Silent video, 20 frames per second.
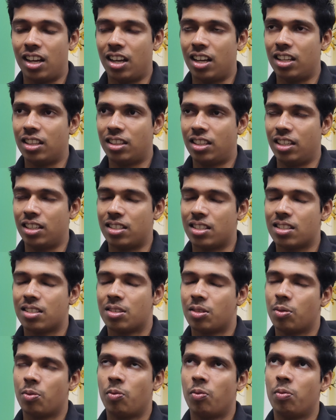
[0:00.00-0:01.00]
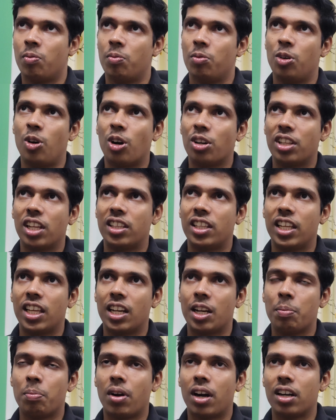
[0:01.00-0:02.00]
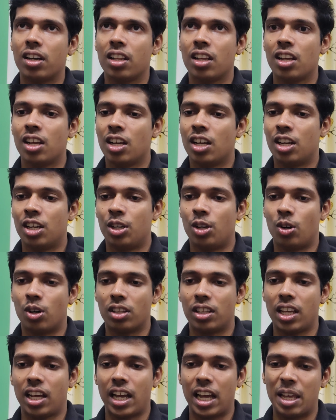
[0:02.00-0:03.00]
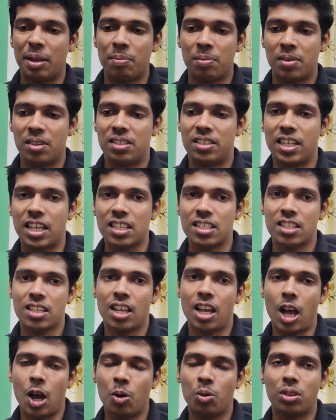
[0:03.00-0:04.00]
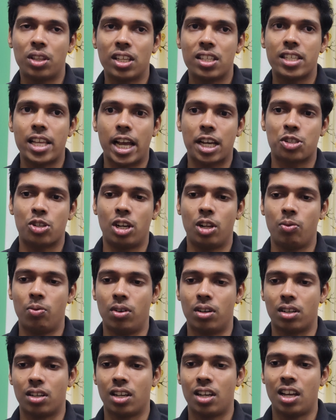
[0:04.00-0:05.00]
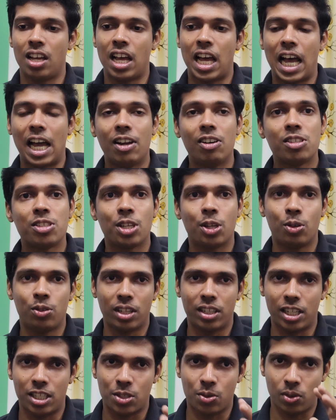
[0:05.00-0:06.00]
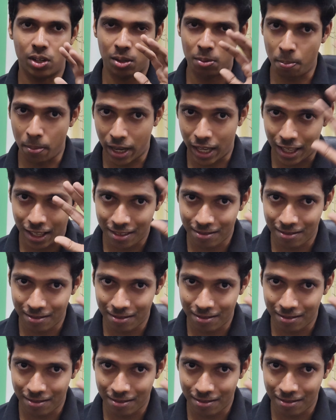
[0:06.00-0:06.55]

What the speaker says: this, not the theory part, not the hype, just how things actually work. I will see you in the next one. Bye.